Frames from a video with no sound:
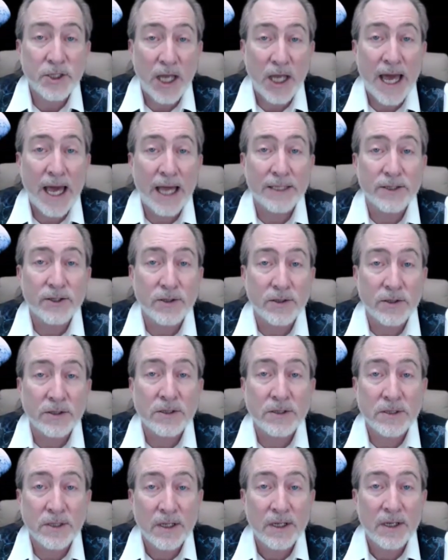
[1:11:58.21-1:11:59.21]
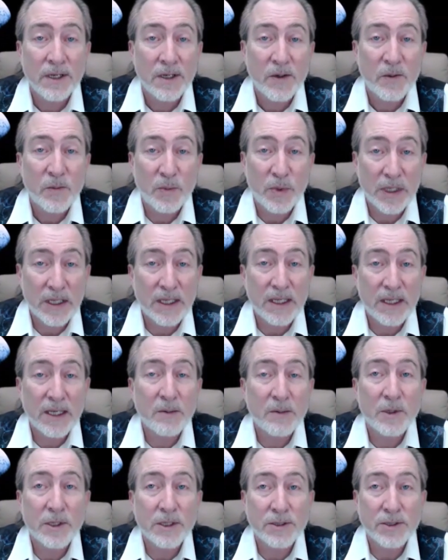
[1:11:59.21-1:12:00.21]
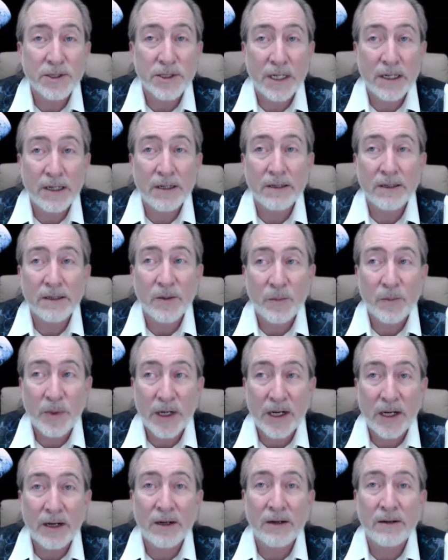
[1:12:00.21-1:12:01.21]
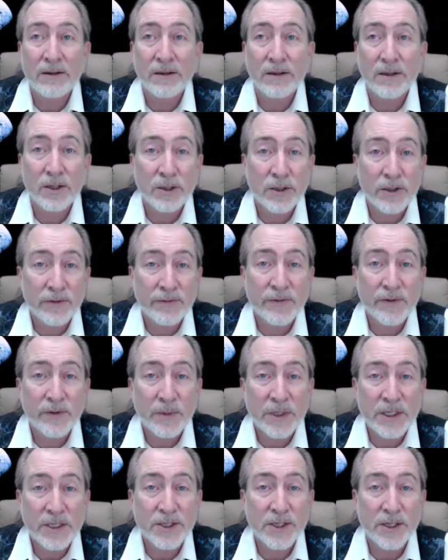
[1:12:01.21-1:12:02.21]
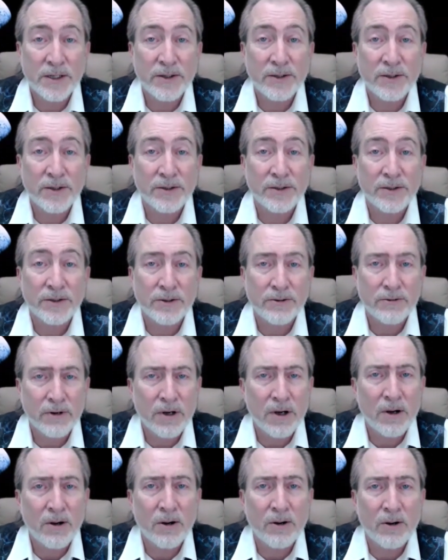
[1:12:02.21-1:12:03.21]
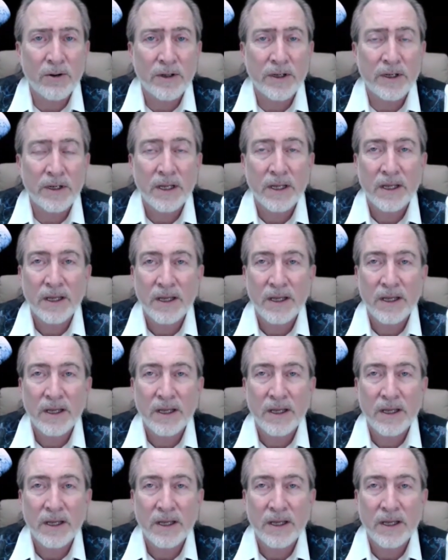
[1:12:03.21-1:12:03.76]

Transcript: chats is yeah. being able to share and compare and learn from each other and grow and